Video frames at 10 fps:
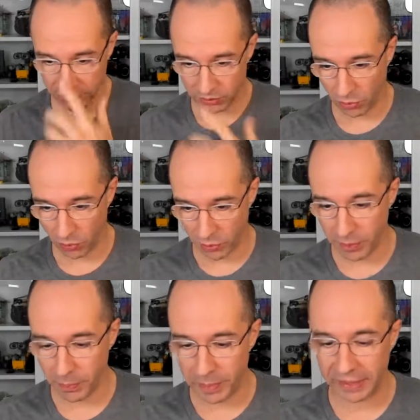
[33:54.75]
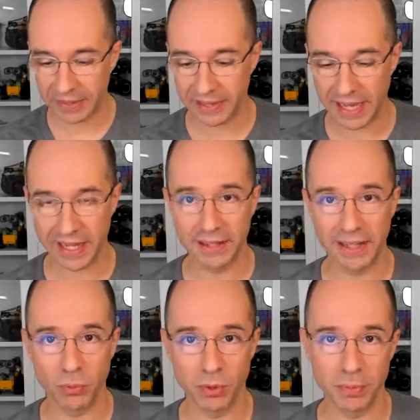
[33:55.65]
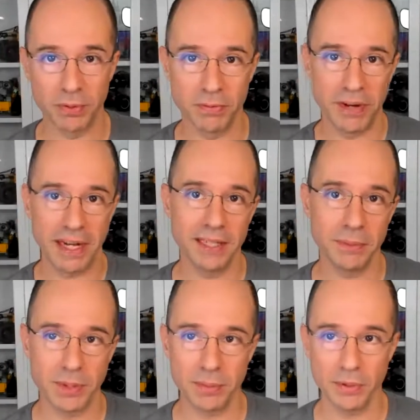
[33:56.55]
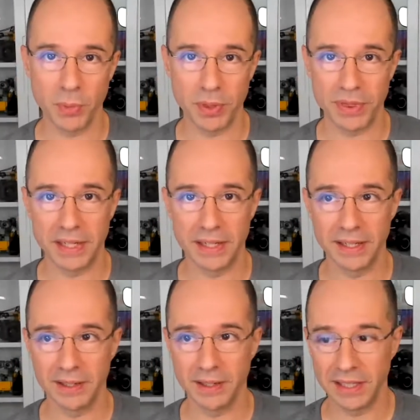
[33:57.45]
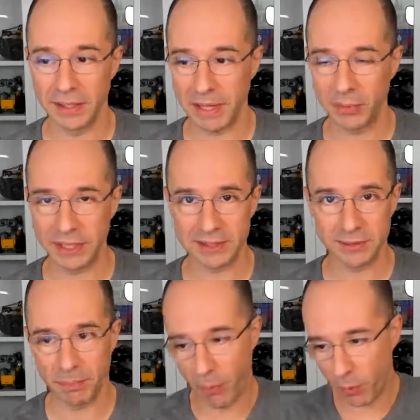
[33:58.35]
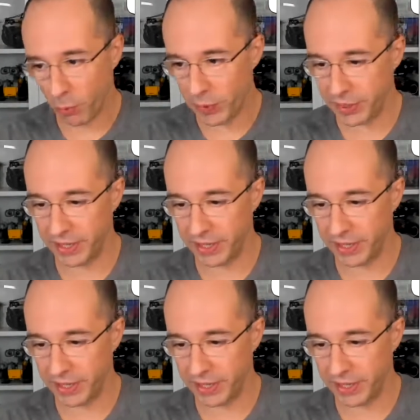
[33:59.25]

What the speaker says: so we're building that, and we're providing people with in many ways, both with